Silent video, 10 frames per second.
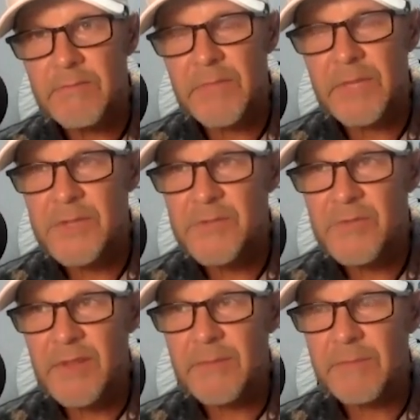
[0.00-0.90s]
Builds
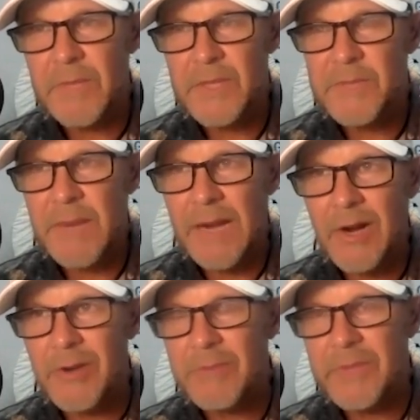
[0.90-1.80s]
rhythm, builds
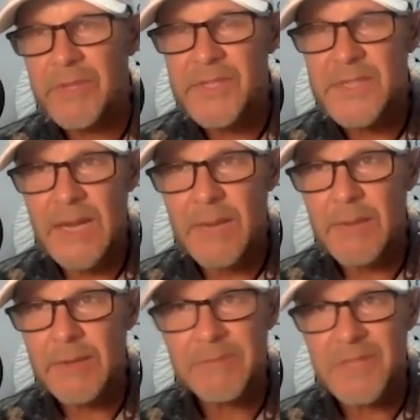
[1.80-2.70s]
power, builds
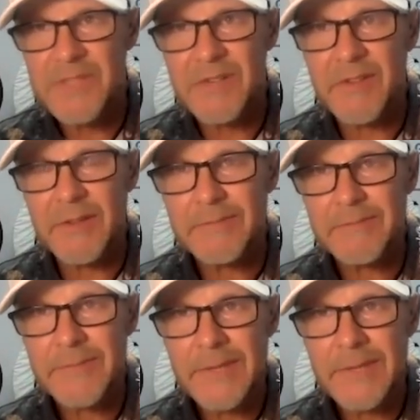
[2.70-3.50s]
timing, builds everything.